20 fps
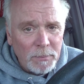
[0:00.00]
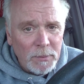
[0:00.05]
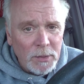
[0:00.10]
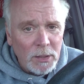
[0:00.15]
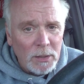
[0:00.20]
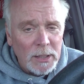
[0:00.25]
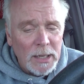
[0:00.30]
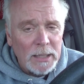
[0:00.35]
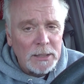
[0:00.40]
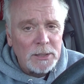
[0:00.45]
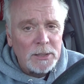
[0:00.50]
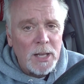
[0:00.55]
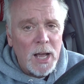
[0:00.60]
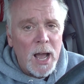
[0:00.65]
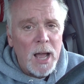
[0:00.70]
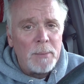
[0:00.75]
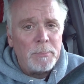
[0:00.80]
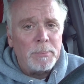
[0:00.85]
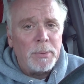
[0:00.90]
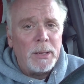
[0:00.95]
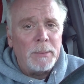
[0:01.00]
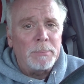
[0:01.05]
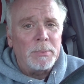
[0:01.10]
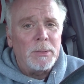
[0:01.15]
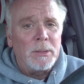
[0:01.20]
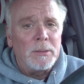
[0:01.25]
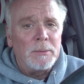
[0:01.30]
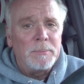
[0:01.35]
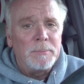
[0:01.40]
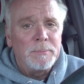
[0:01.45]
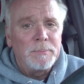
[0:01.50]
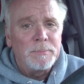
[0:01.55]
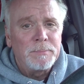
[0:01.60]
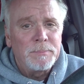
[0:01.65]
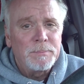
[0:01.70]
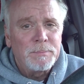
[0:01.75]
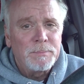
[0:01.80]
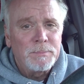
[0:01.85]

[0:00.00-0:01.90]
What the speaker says: Till next time, people.